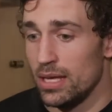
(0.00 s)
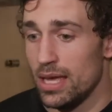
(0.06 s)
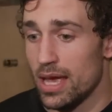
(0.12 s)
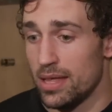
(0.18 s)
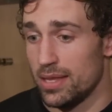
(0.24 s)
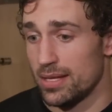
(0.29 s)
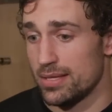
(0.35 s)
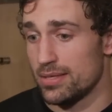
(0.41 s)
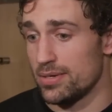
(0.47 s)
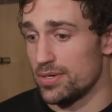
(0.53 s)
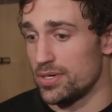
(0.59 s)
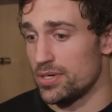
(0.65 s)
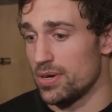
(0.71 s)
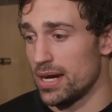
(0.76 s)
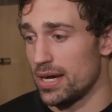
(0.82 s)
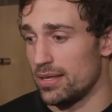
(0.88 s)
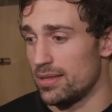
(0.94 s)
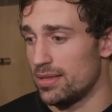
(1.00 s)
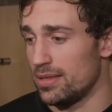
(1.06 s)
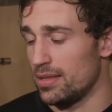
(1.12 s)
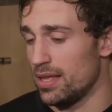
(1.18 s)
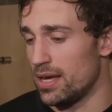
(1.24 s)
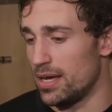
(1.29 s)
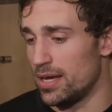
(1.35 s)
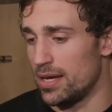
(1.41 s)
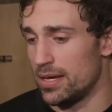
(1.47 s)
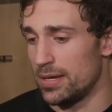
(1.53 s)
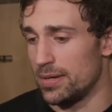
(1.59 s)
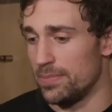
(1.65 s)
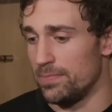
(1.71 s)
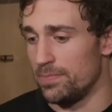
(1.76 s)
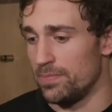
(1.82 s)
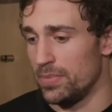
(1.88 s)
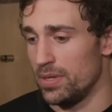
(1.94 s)
Yeah, that's their strength.
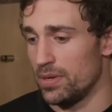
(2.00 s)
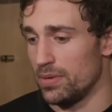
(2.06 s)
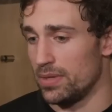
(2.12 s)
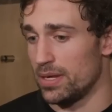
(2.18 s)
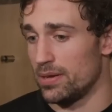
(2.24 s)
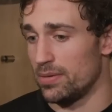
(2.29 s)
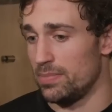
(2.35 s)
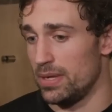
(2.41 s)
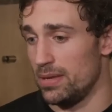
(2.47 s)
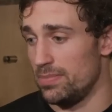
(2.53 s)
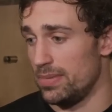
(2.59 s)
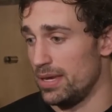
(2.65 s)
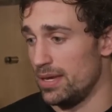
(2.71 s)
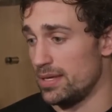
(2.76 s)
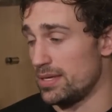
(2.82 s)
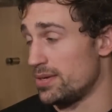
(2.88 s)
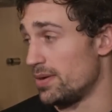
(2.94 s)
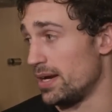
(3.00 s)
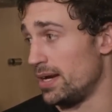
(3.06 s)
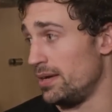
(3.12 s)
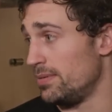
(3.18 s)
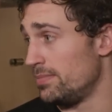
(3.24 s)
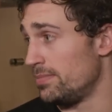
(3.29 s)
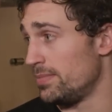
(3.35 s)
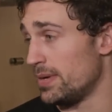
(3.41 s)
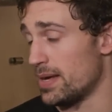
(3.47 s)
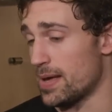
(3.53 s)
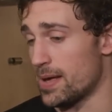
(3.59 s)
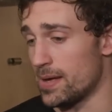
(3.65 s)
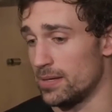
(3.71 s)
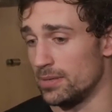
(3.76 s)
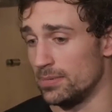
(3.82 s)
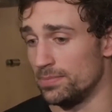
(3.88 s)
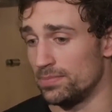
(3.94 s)
Their PP is great.
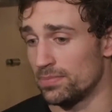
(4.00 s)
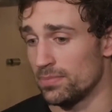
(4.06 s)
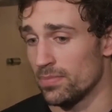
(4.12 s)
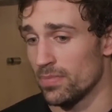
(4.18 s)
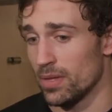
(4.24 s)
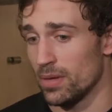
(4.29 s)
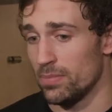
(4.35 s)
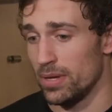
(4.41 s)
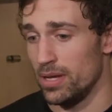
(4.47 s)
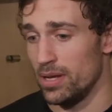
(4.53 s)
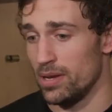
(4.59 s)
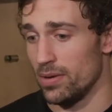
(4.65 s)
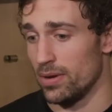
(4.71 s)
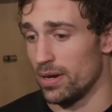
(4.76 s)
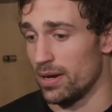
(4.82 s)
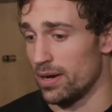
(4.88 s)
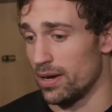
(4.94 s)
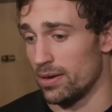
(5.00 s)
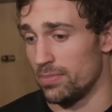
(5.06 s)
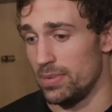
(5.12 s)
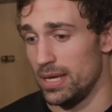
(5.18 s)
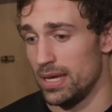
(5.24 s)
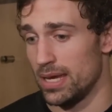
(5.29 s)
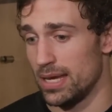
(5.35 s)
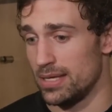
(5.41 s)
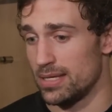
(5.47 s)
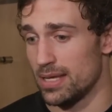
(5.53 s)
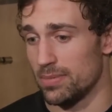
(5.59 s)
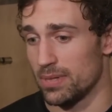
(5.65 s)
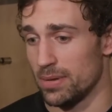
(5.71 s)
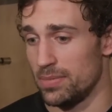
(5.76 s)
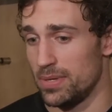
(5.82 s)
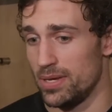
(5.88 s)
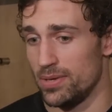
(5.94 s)
Our PK
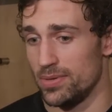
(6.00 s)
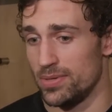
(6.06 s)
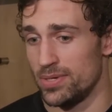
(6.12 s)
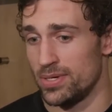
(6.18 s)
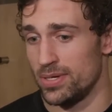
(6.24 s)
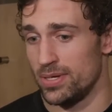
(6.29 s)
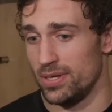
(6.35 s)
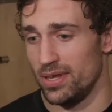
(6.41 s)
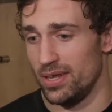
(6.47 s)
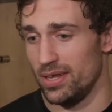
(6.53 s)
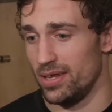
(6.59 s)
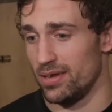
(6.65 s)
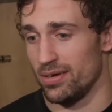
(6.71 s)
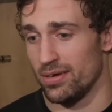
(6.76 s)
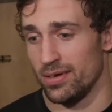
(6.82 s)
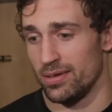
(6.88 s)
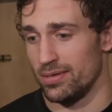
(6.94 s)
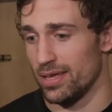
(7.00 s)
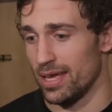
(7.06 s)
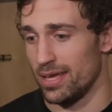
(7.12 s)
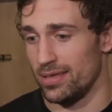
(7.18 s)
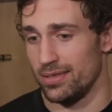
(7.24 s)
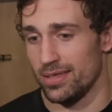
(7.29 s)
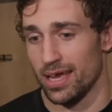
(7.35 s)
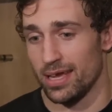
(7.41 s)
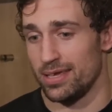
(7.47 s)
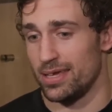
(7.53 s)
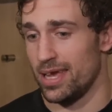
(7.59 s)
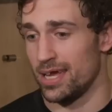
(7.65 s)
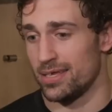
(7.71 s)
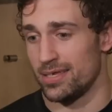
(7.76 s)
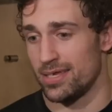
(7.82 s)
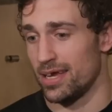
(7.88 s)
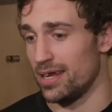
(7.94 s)
stepped up huge. You know, I
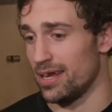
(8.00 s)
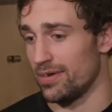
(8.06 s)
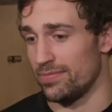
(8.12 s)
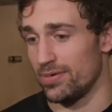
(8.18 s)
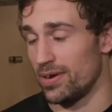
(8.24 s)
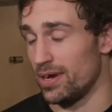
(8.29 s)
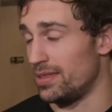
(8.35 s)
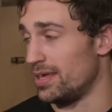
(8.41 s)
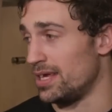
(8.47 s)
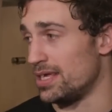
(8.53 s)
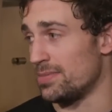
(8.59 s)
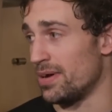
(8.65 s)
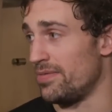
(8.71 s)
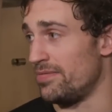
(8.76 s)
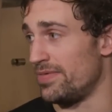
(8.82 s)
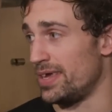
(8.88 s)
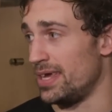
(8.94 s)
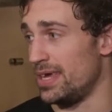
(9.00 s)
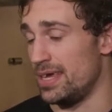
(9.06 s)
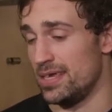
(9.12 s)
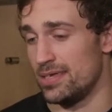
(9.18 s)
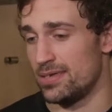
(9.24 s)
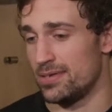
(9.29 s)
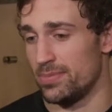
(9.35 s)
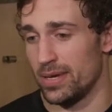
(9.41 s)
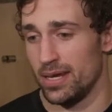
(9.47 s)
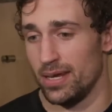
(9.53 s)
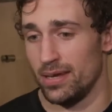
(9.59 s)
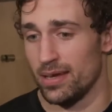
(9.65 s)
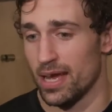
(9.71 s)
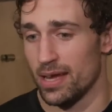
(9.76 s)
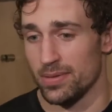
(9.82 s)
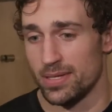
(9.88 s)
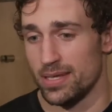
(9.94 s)
can't say enough great things about V. He's
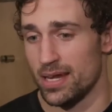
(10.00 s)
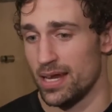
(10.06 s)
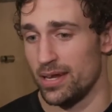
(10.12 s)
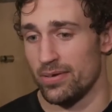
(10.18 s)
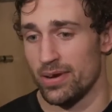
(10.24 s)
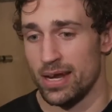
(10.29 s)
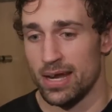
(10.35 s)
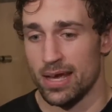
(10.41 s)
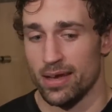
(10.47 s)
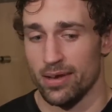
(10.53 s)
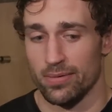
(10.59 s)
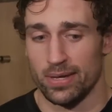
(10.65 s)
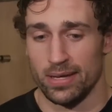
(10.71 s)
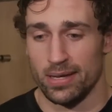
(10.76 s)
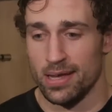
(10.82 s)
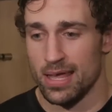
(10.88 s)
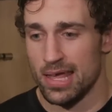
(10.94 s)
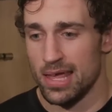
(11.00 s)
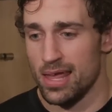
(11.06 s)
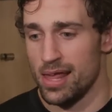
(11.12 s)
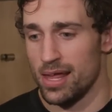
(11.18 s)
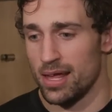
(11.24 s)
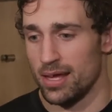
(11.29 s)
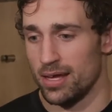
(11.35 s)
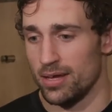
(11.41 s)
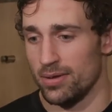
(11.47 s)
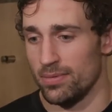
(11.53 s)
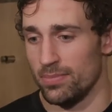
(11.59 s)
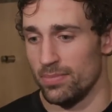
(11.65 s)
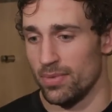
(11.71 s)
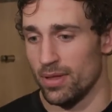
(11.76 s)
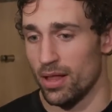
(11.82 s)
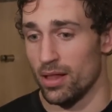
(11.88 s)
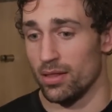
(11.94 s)
playing outstanding right now, and
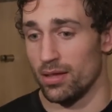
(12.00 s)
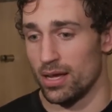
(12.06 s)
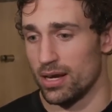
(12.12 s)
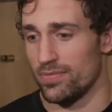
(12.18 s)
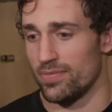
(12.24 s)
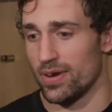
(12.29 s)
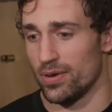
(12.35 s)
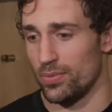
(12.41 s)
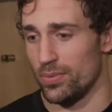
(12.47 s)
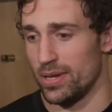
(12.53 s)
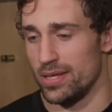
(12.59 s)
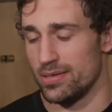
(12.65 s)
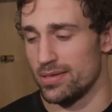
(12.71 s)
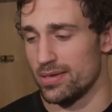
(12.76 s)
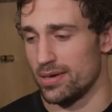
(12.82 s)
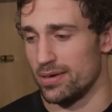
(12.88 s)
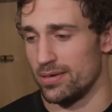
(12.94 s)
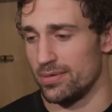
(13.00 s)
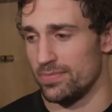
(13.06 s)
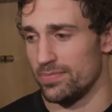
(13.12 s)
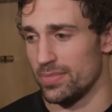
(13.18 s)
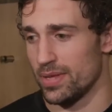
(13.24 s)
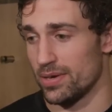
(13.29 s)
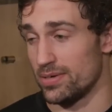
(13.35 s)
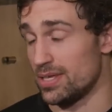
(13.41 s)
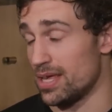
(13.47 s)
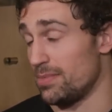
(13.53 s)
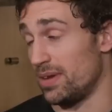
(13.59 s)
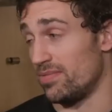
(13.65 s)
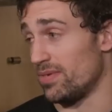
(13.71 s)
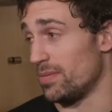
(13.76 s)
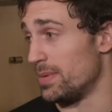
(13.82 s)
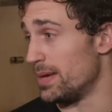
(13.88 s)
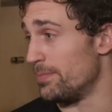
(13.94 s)
a lot of our wins are
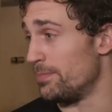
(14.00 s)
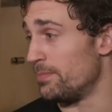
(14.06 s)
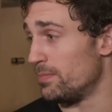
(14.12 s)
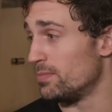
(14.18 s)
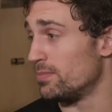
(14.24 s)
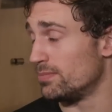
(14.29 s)
stemming from him.